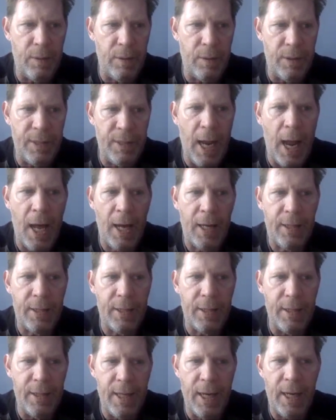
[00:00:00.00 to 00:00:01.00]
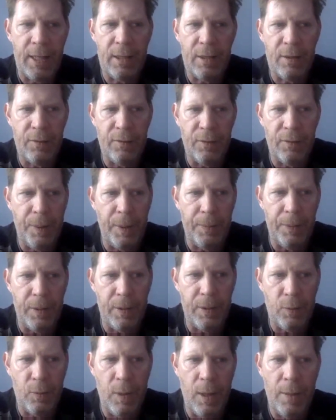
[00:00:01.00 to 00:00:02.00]
There's docks and decks for people
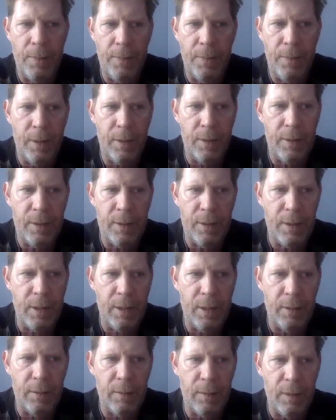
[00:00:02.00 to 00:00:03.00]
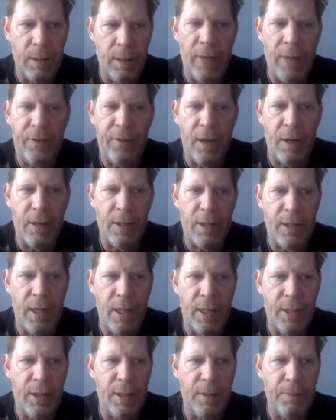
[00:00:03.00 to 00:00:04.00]
to swim. There's, you know, a lifeguard
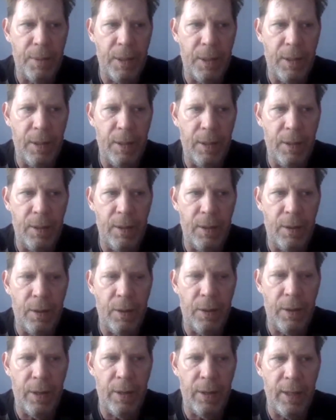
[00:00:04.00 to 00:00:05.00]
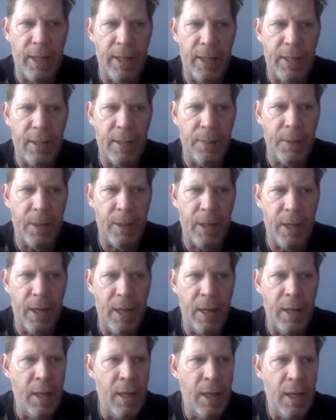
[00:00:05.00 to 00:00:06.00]
station, but you go there in late summer
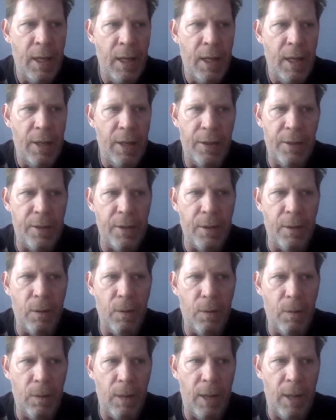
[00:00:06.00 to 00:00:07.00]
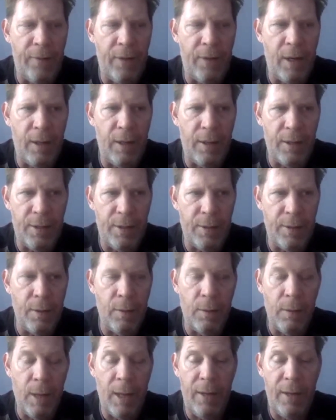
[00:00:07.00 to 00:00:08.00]
today, there's no lifeguard because there's
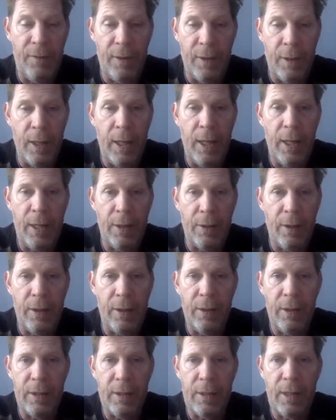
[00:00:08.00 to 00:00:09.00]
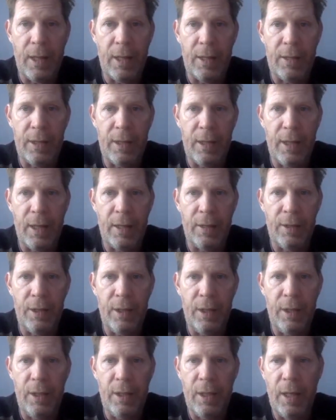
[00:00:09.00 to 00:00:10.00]
no life in the lake other than this toxic
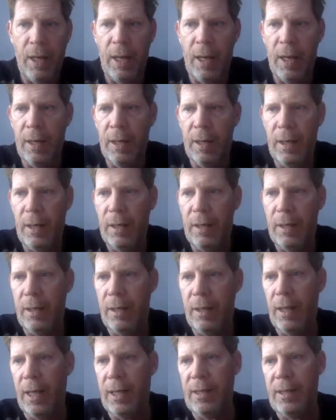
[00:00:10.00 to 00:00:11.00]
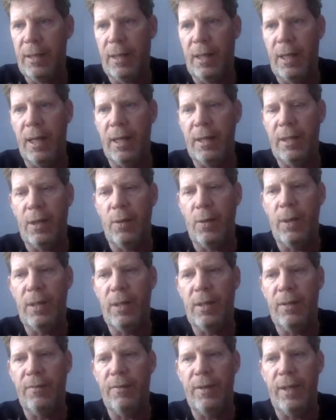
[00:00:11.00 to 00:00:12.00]
algae. And that's the
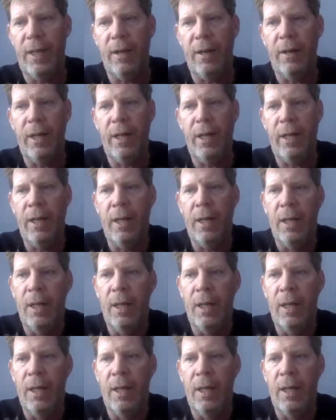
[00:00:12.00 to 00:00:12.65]
consequence of dairy